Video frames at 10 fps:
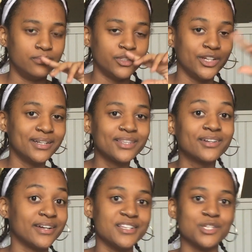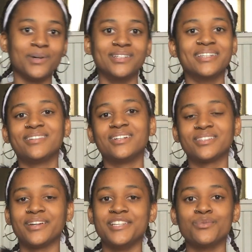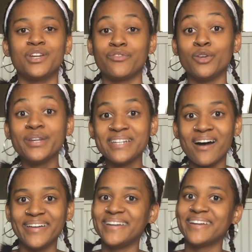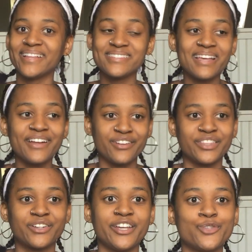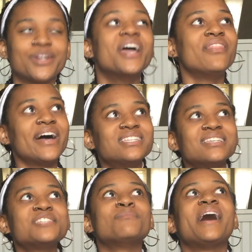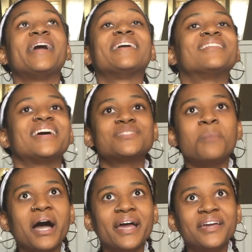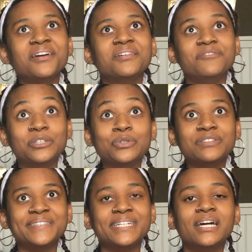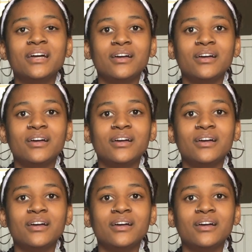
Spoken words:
you're not the crazy one. Like, you're not the crazy one. If you retaliate against that, you're not the crazy one. That's at least that's my view of it.